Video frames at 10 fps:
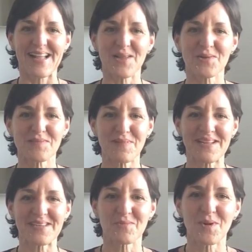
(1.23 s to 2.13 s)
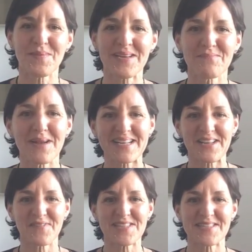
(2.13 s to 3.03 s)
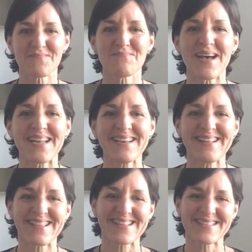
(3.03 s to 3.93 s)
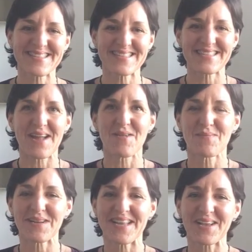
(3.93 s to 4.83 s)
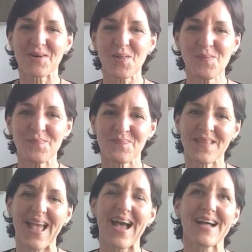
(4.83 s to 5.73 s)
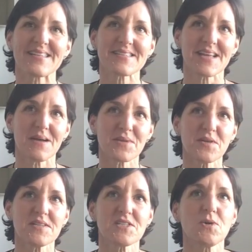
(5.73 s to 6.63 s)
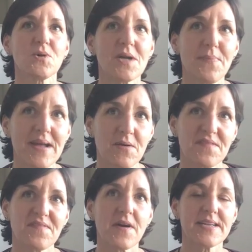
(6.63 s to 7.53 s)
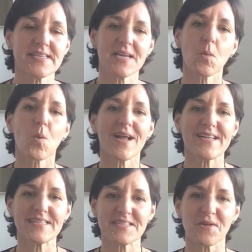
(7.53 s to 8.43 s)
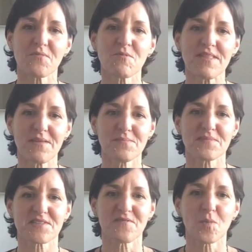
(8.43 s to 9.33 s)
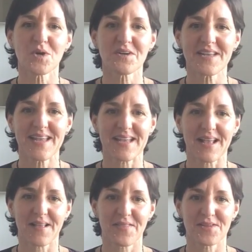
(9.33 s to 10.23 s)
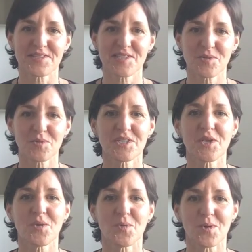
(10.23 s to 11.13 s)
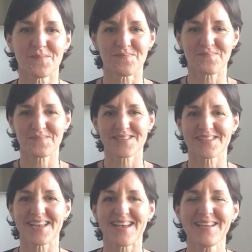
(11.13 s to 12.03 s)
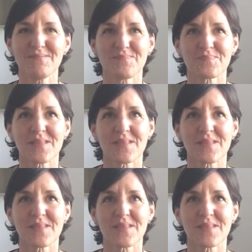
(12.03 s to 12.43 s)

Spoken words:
Hello, splendid women and magnificent men. This is Sarah McNichol, and I'm going to talk about finding ways and rhythms of working that suit you today.